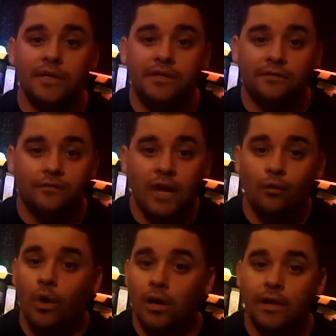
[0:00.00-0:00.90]
Here is
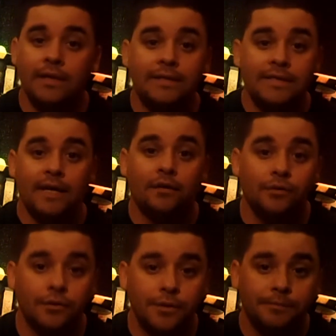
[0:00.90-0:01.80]
Fright Walk in
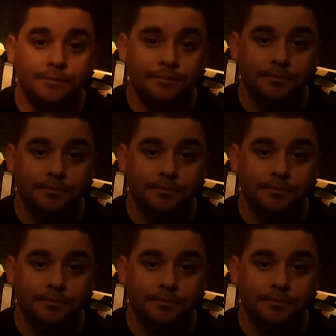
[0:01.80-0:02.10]
Santa Cruz.